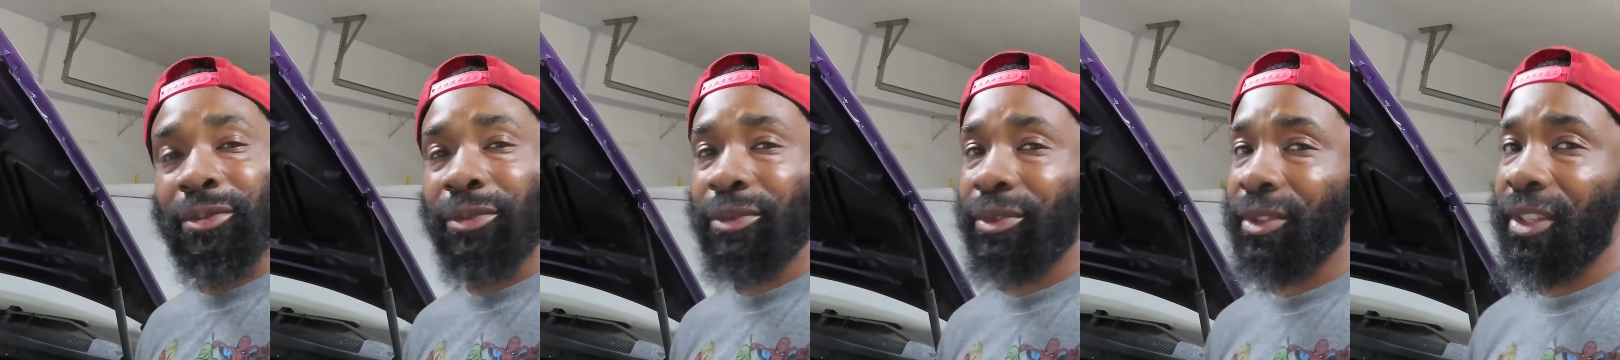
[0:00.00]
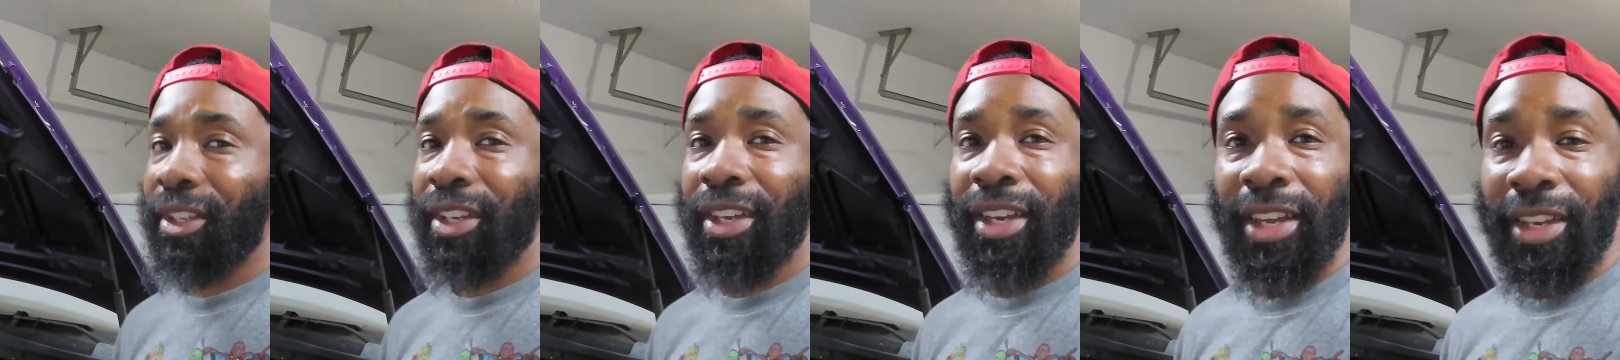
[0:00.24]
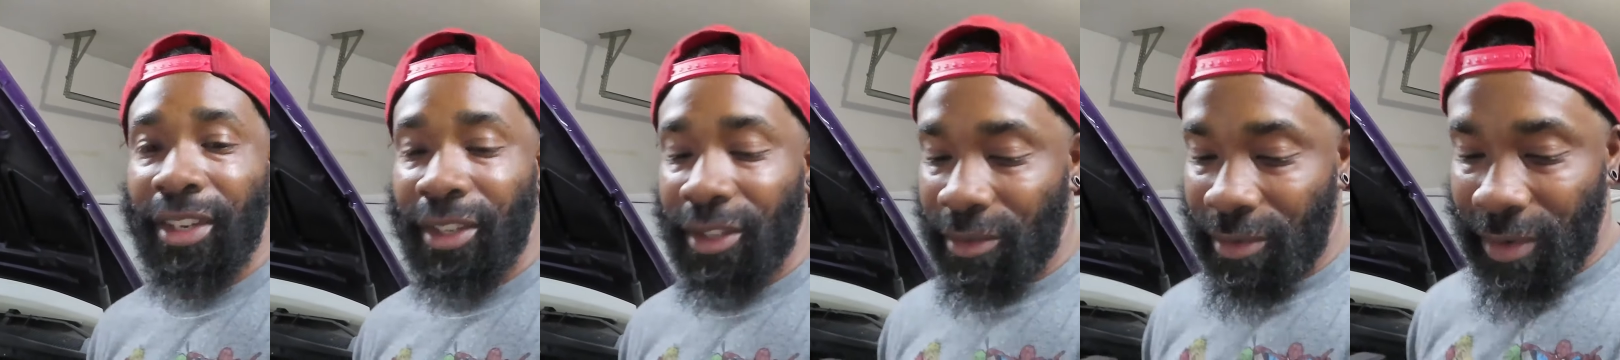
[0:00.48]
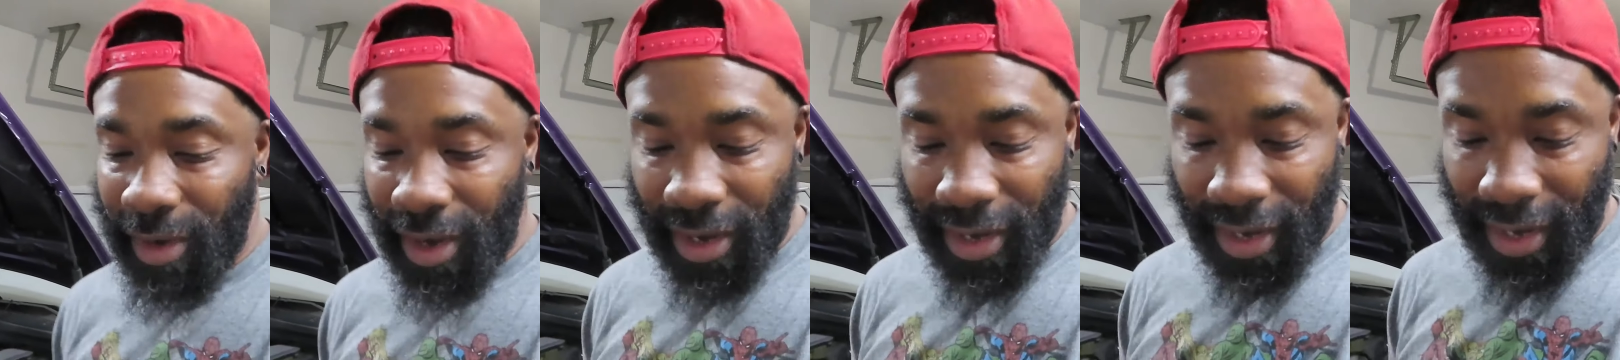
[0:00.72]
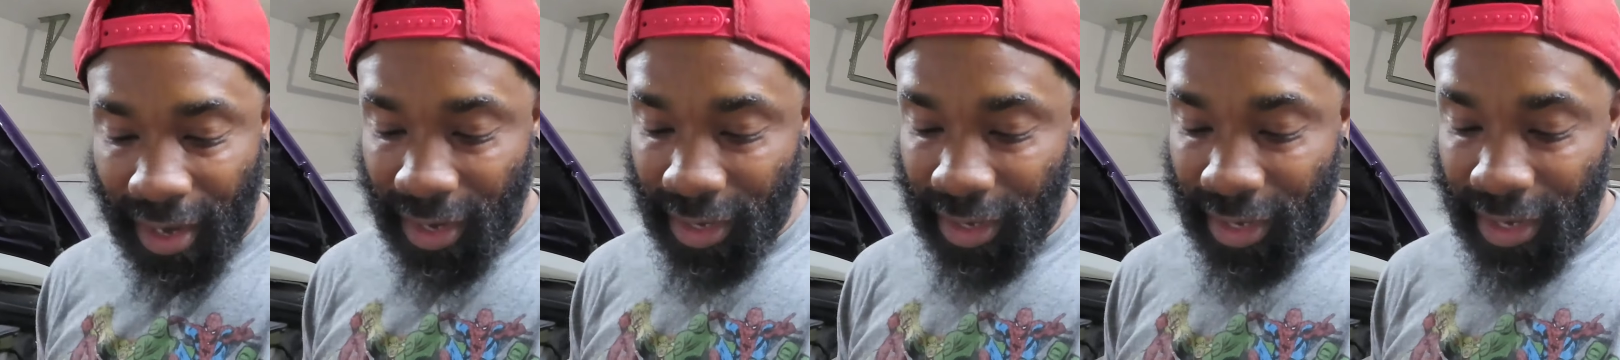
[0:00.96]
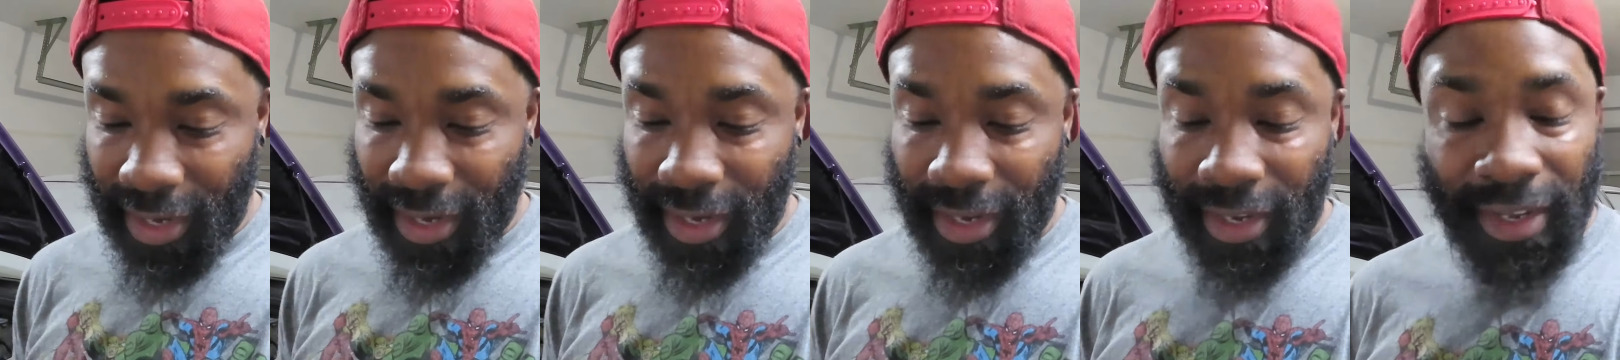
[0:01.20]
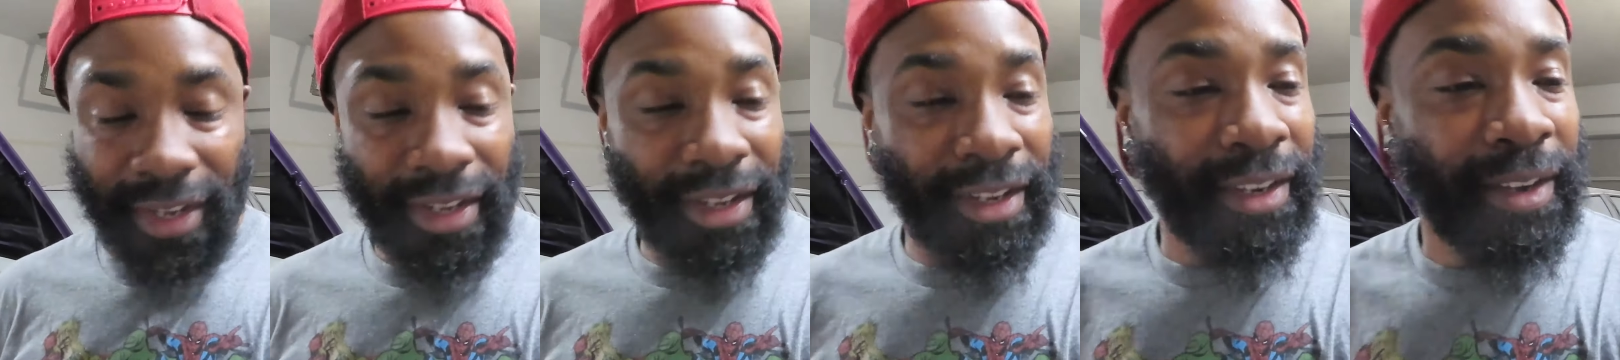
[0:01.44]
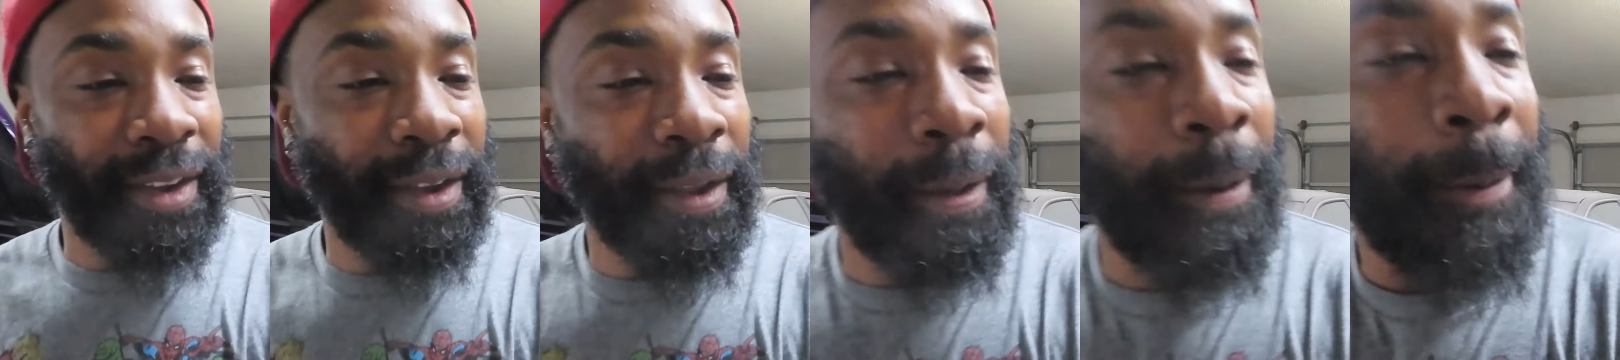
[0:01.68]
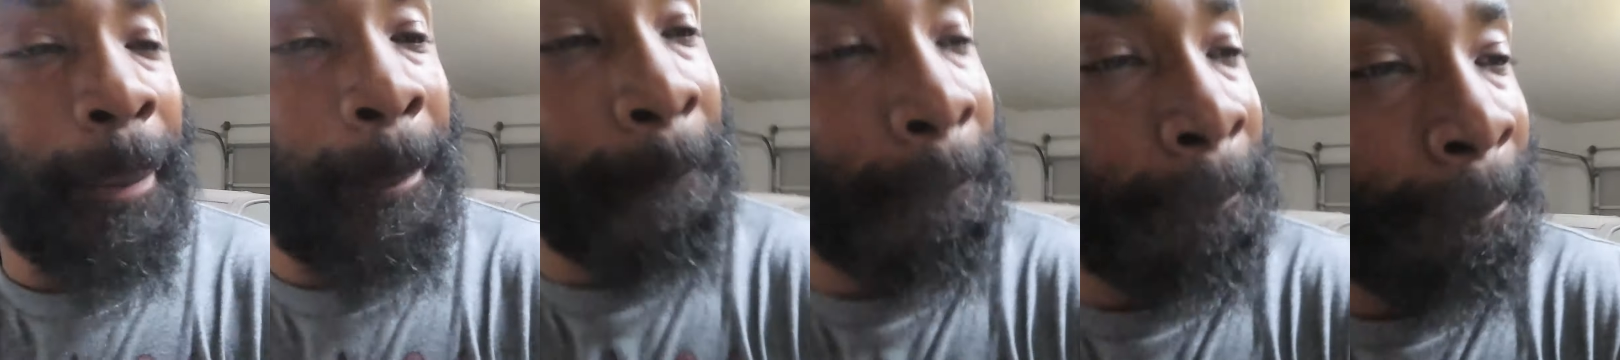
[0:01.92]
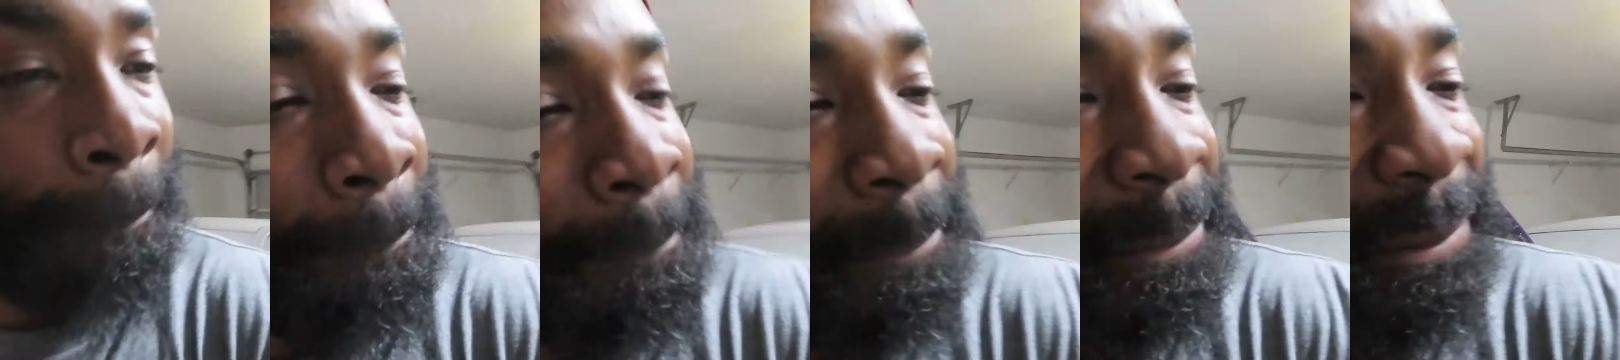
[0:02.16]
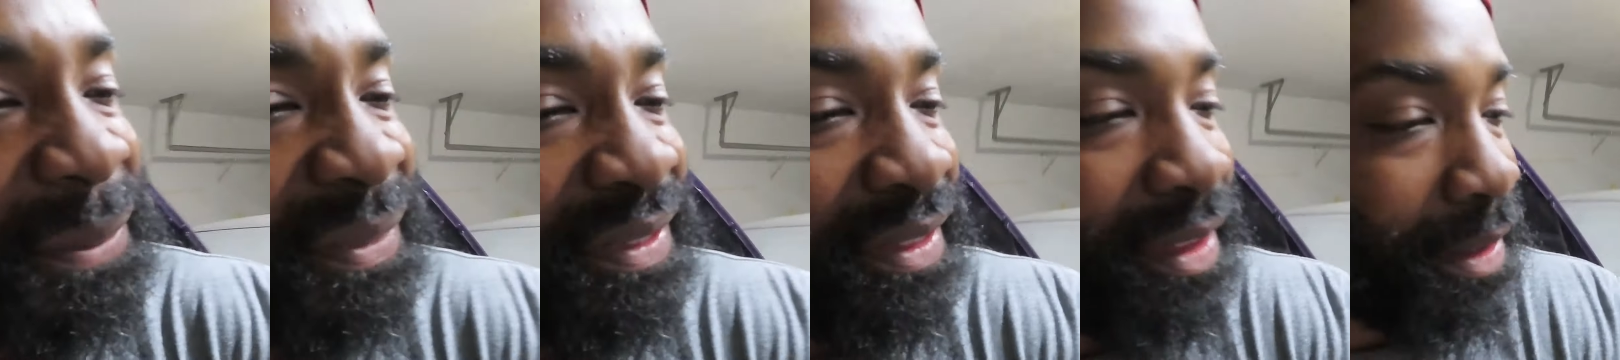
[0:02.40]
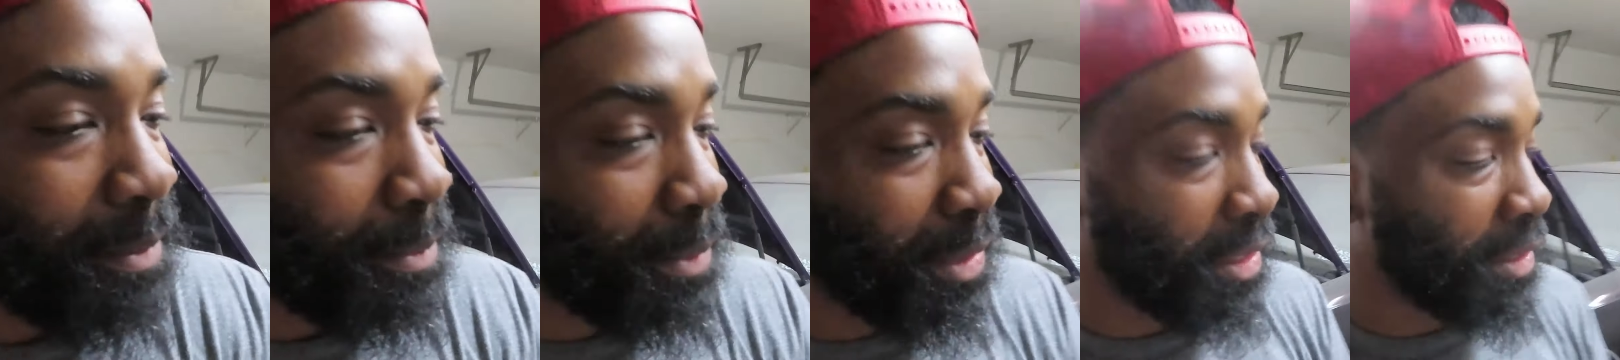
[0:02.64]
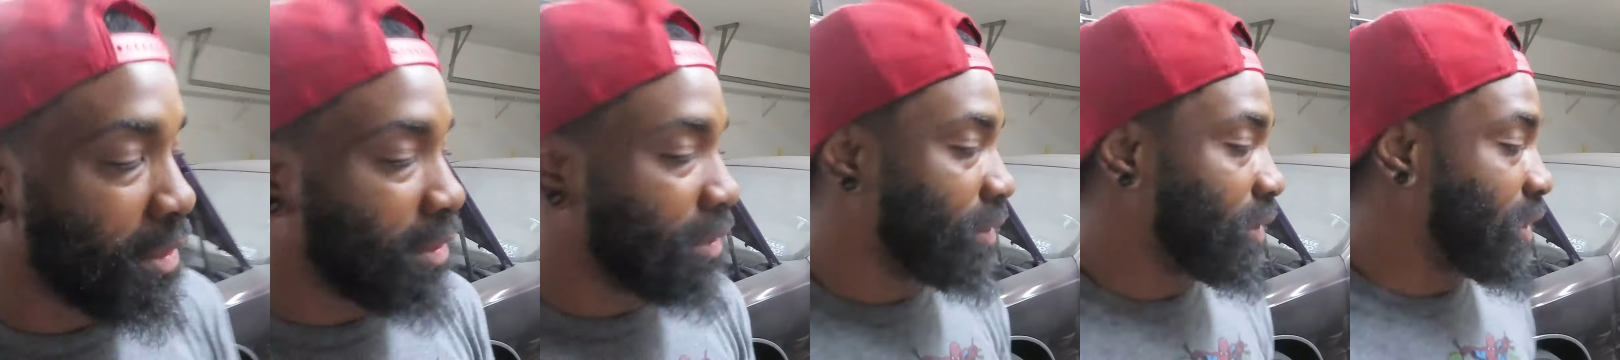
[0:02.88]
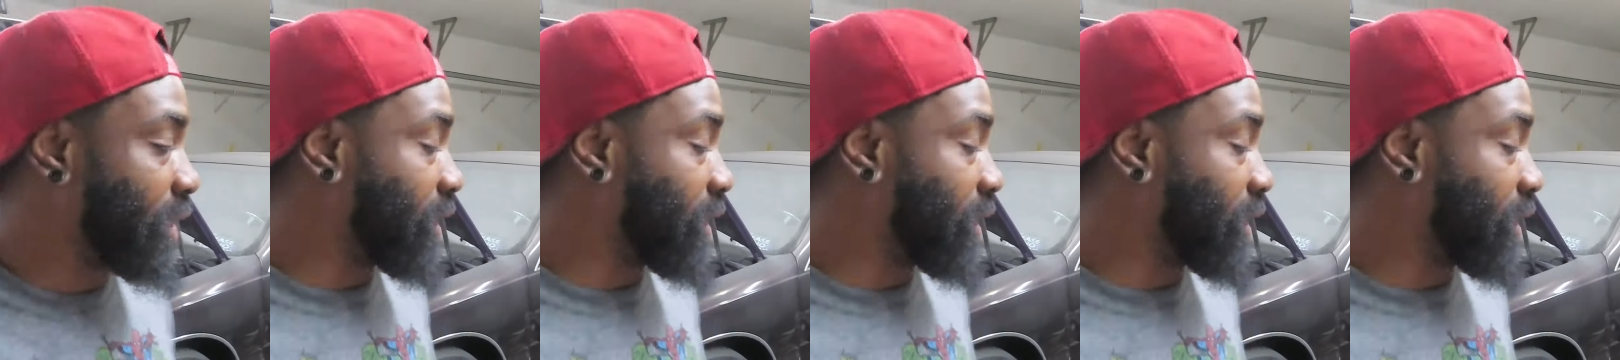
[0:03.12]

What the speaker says: Finna have this right, I ain't lying. But,